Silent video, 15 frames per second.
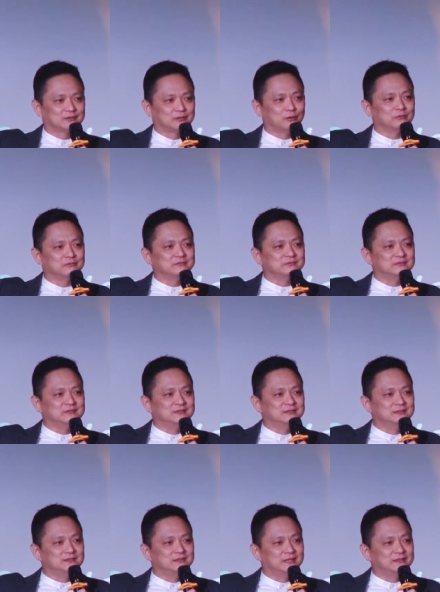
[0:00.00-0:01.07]
So
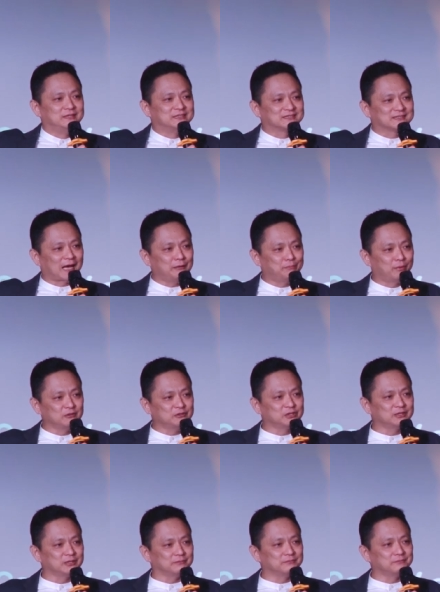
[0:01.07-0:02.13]
the
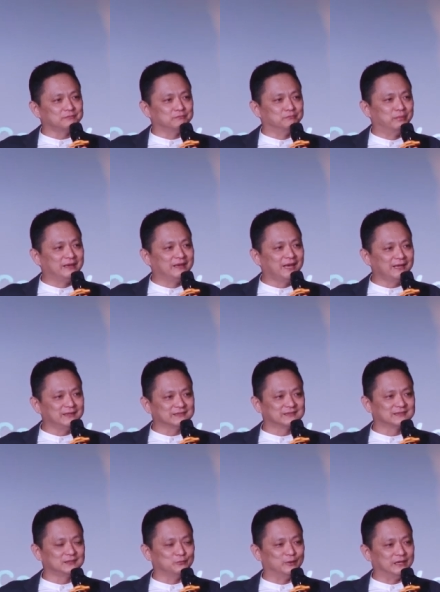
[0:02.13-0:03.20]
discipleship
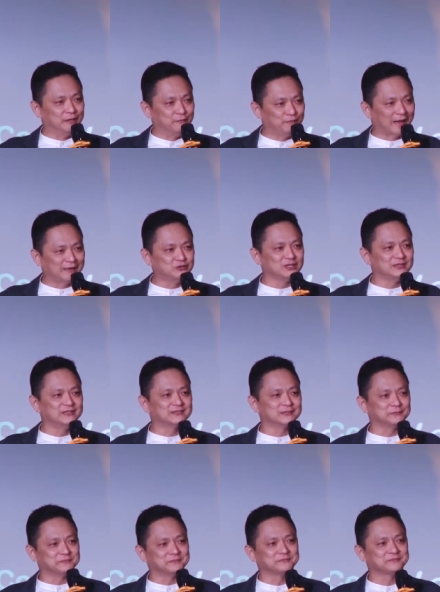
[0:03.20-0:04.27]
begins with
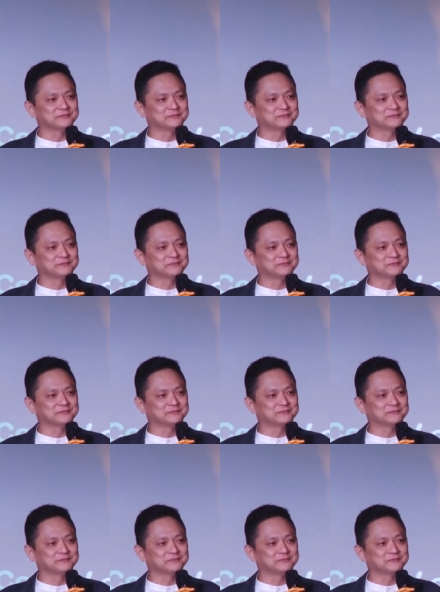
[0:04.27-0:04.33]
evangelism.